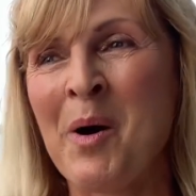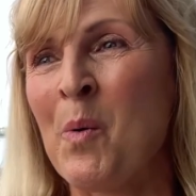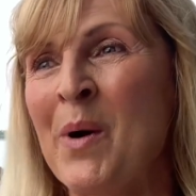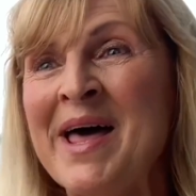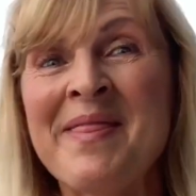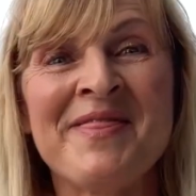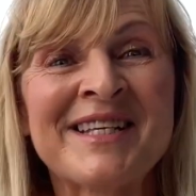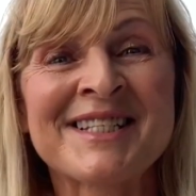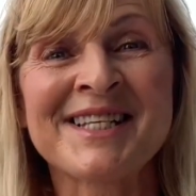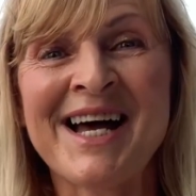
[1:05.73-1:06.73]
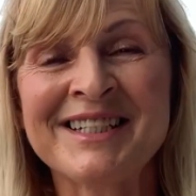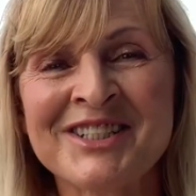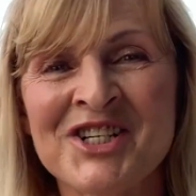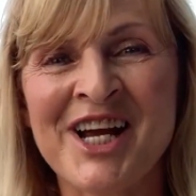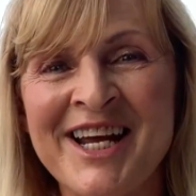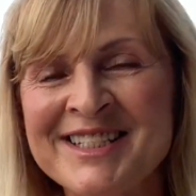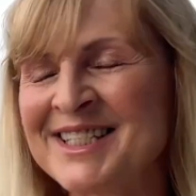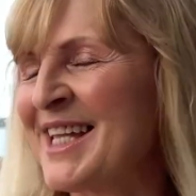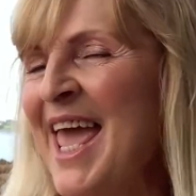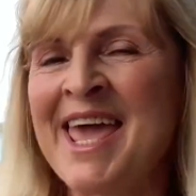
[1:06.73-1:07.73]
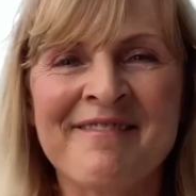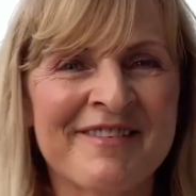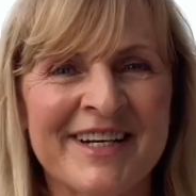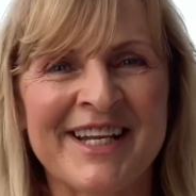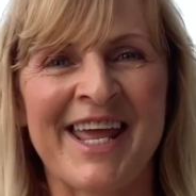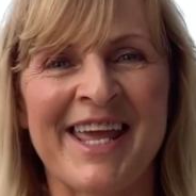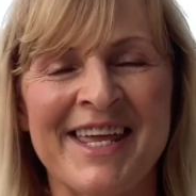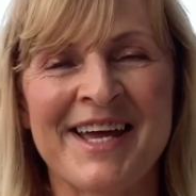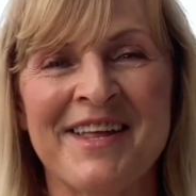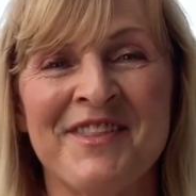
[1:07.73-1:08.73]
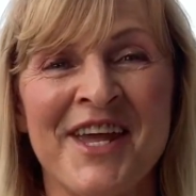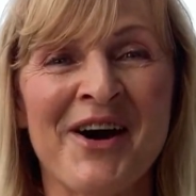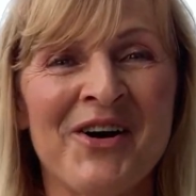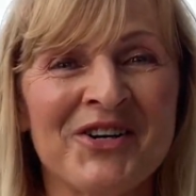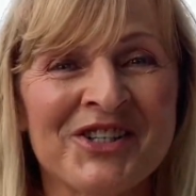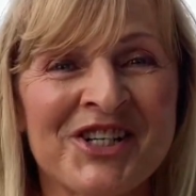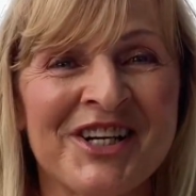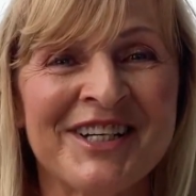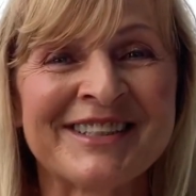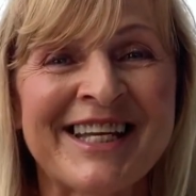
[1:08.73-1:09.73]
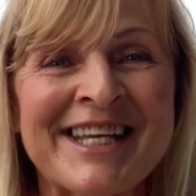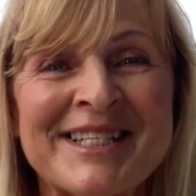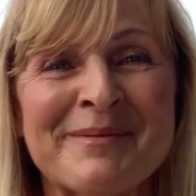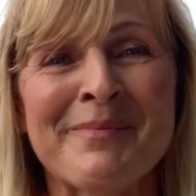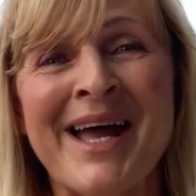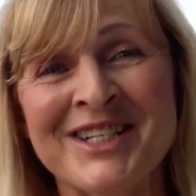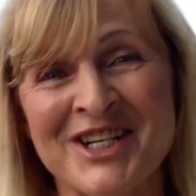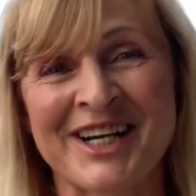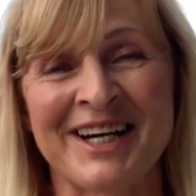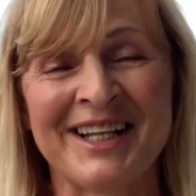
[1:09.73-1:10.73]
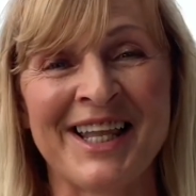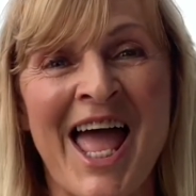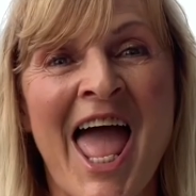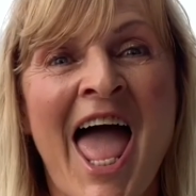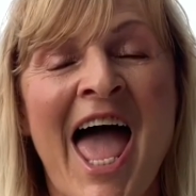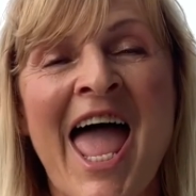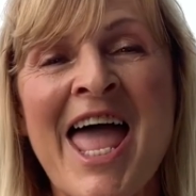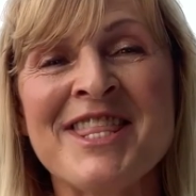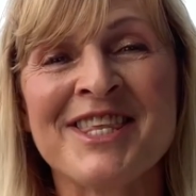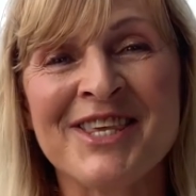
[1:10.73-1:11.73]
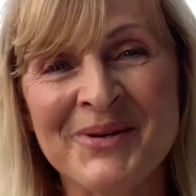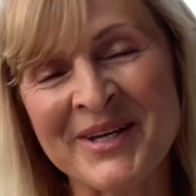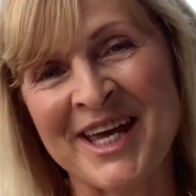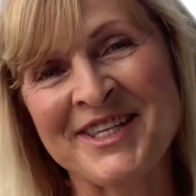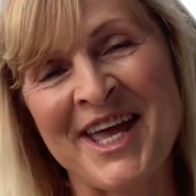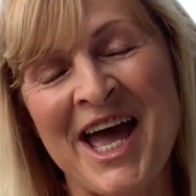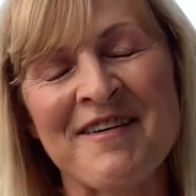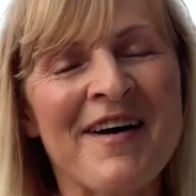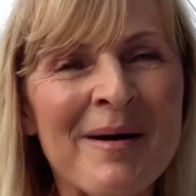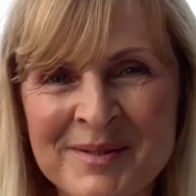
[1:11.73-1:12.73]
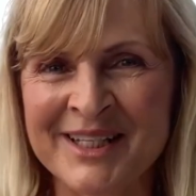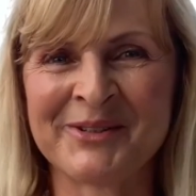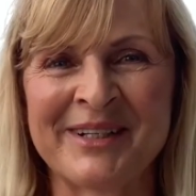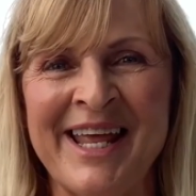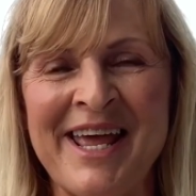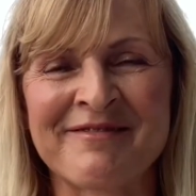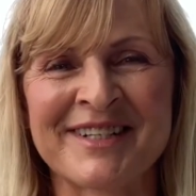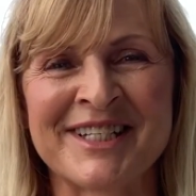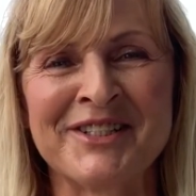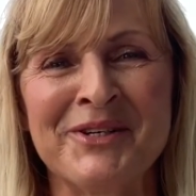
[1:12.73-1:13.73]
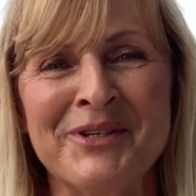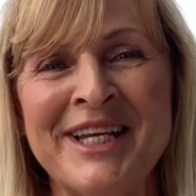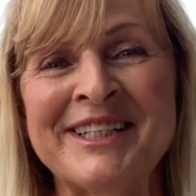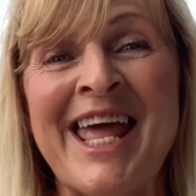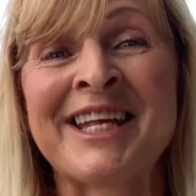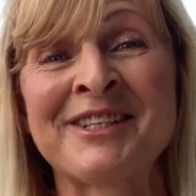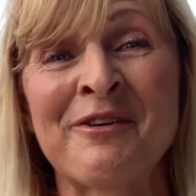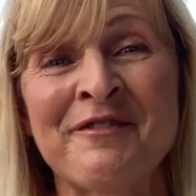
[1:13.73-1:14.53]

When the sun shines every day, the ocean is magical and you can have absolutely everything you need at your